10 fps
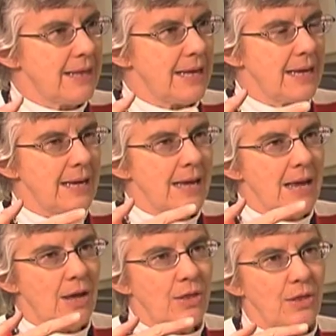And the,
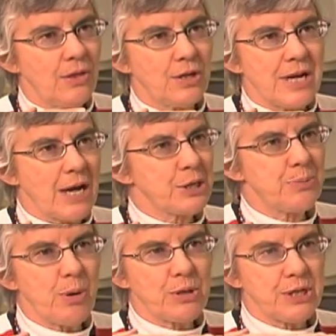the
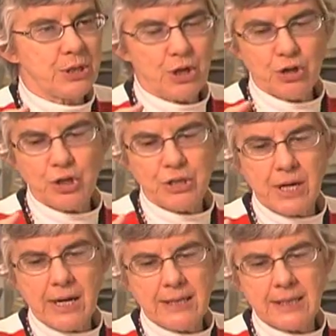textbooks in social
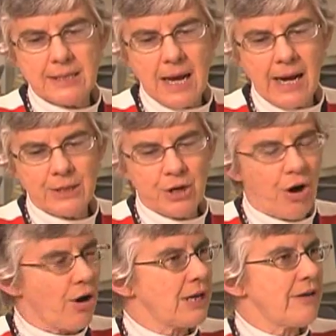studies and science are
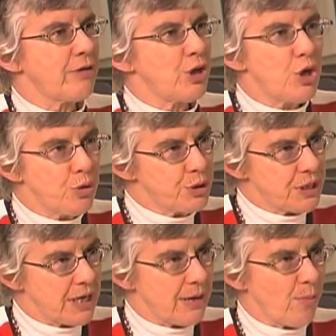hardly even
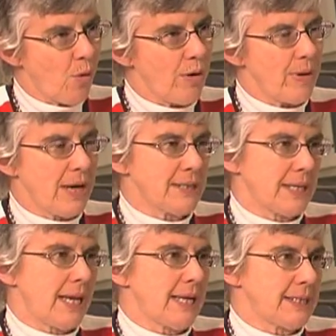used anymore because
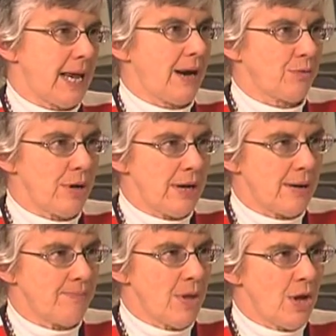the kids can't read them.
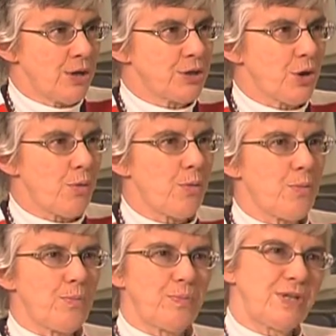So
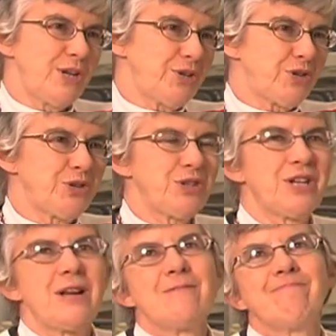teachers
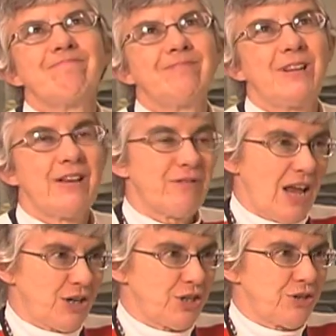give
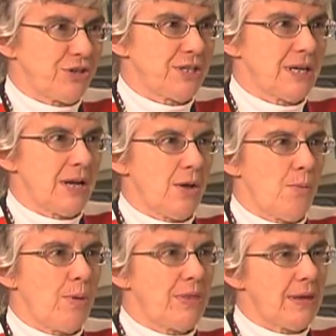lectures,
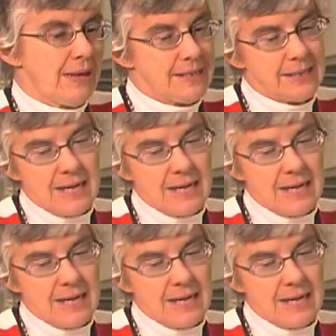but then they still